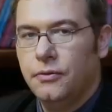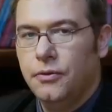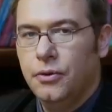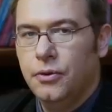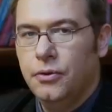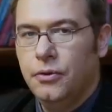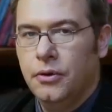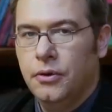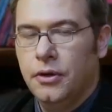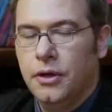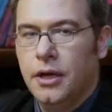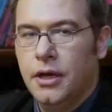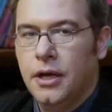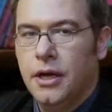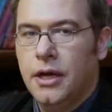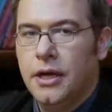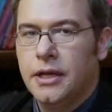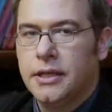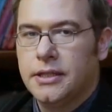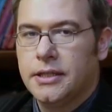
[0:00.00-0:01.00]
view
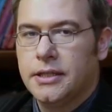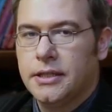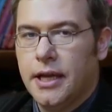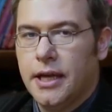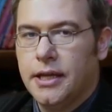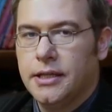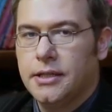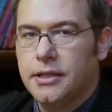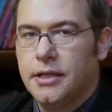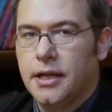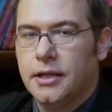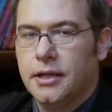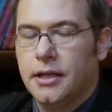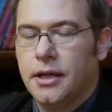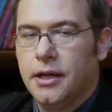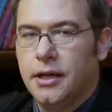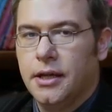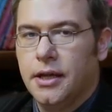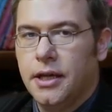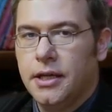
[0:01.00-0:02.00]
states
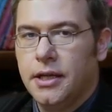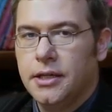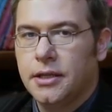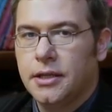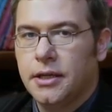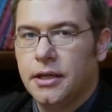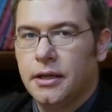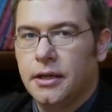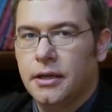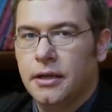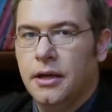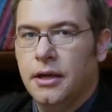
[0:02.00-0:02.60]
that risk